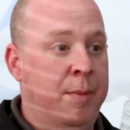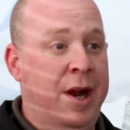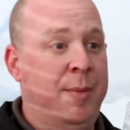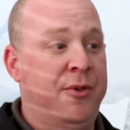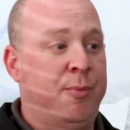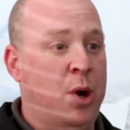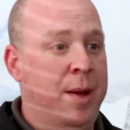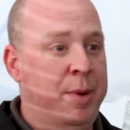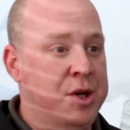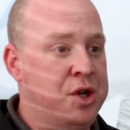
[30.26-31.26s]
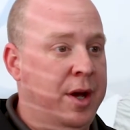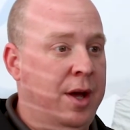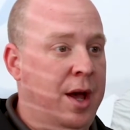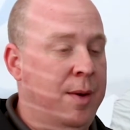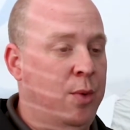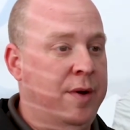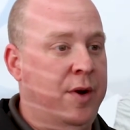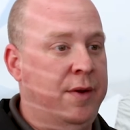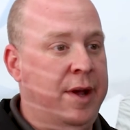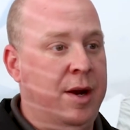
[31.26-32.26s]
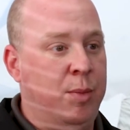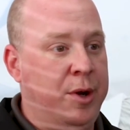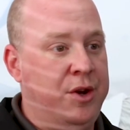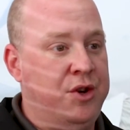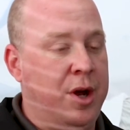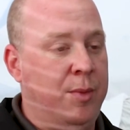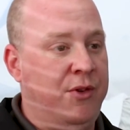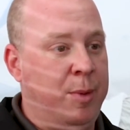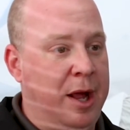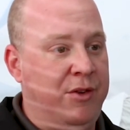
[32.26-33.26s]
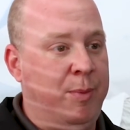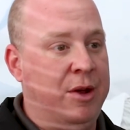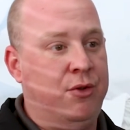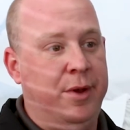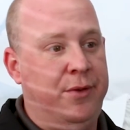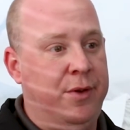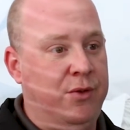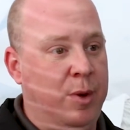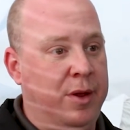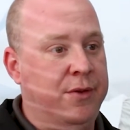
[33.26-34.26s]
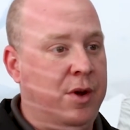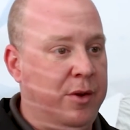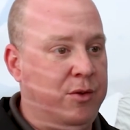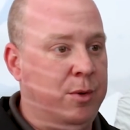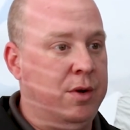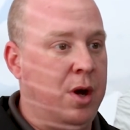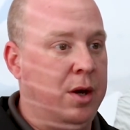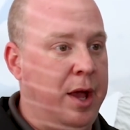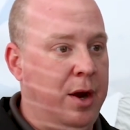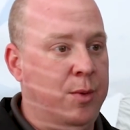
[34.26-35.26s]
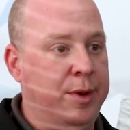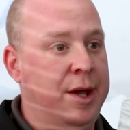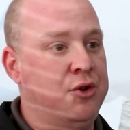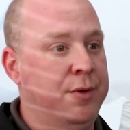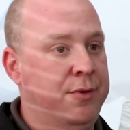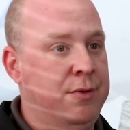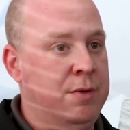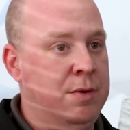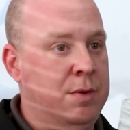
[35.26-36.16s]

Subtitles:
My name is Brian Phishing. I am one of our data breach response specialists as well as customer care and relations.